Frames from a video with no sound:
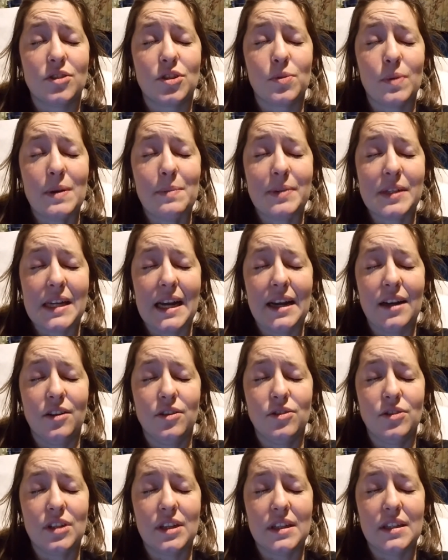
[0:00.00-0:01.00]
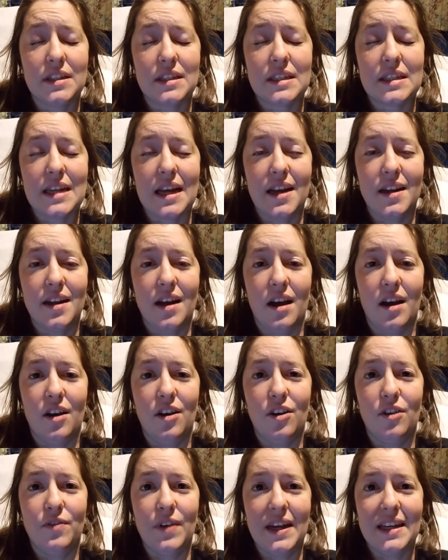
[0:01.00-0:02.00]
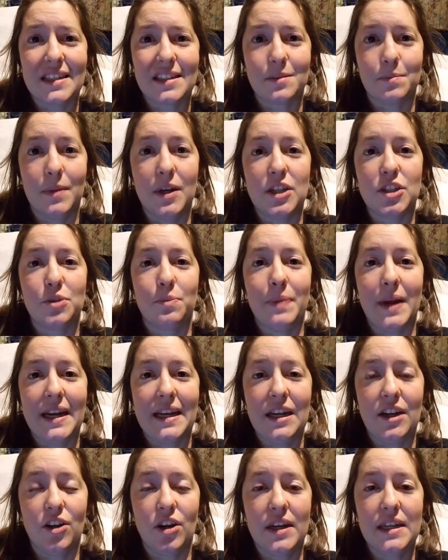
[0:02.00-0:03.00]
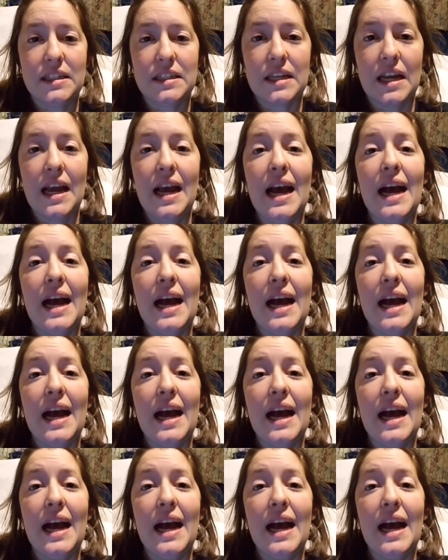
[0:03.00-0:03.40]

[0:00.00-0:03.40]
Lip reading: sweet potatoes instead of as much bacon grease.